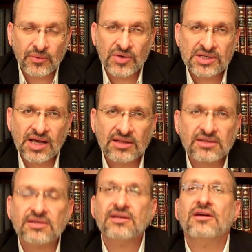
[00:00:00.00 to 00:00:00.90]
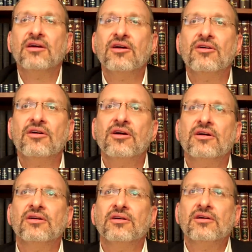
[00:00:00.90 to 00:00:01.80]
The result,
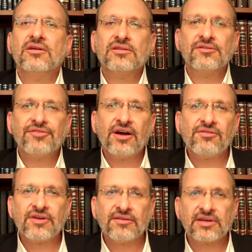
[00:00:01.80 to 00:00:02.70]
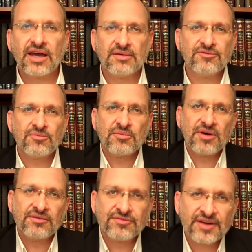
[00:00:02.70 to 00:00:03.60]
the fire of God came from
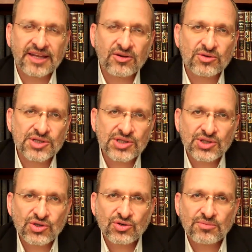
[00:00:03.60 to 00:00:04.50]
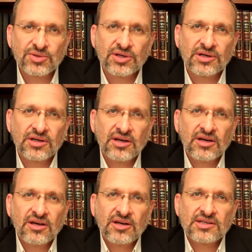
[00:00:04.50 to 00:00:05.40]
above and consumed the
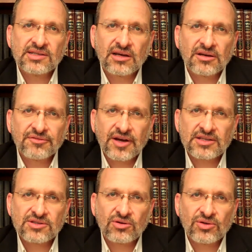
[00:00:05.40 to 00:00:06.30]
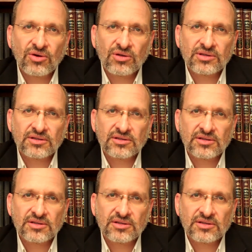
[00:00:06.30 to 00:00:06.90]
sacrifices on the altar.